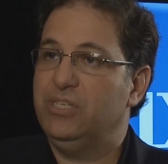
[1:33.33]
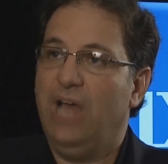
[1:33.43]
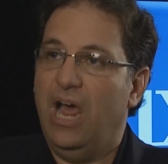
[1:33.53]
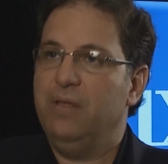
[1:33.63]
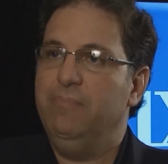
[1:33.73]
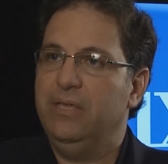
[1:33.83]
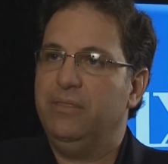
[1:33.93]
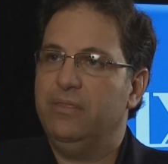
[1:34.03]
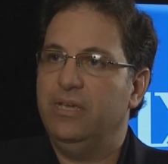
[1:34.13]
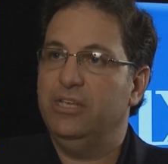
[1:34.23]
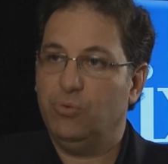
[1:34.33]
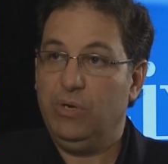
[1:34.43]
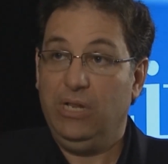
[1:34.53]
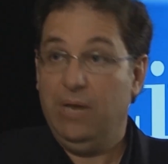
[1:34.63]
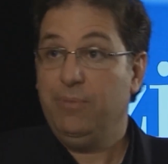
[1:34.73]
It's not a myth, it's right.
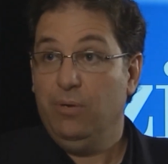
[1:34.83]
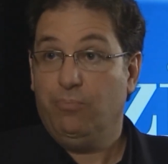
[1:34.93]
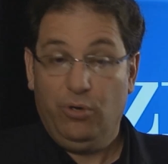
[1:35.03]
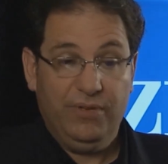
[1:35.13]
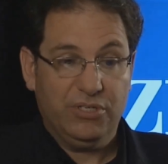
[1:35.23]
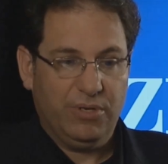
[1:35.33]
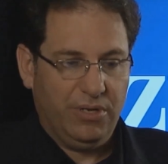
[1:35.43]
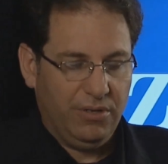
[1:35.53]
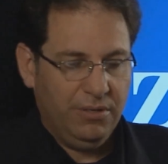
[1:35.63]
real, and I'm gonna prove it's real.